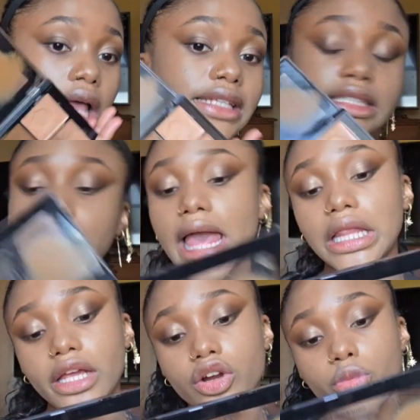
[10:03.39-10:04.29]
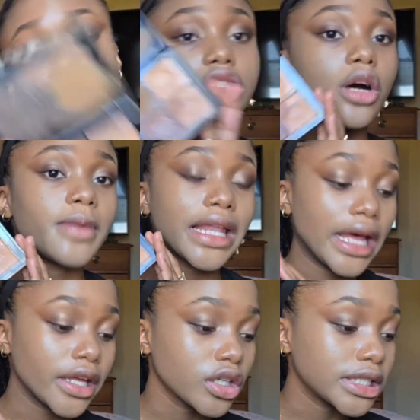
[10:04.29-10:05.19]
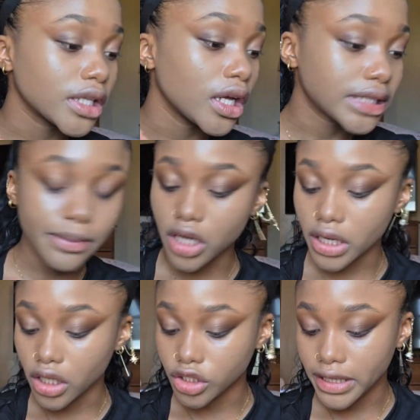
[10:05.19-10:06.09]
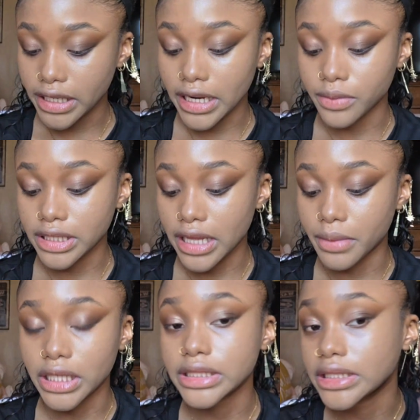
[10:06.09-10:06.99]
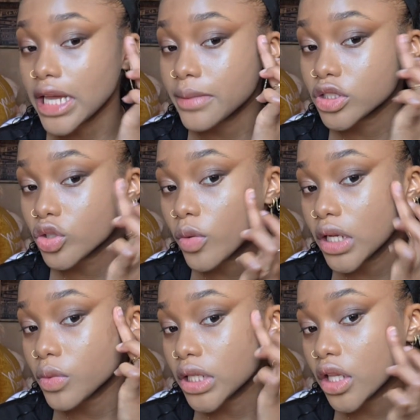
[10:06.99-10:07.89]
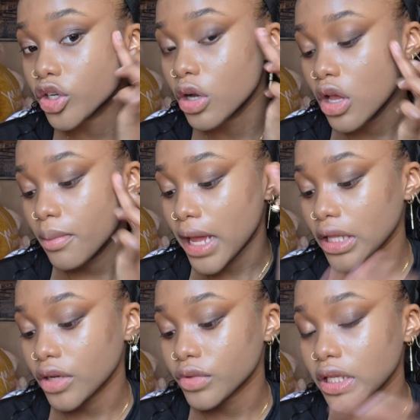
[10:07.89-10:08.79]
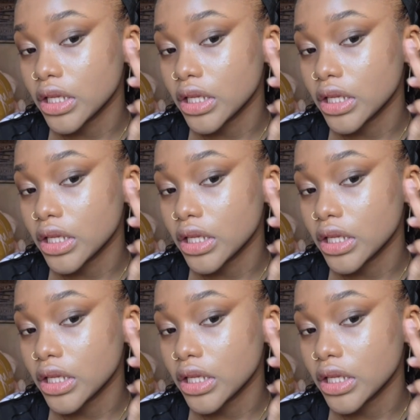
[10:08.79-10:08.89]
This is the LA Girl Pro Sculpt palette. LA Girl is slept on and underrated, and I will say that a million and 10 times. So going in with the LA Girl palette, really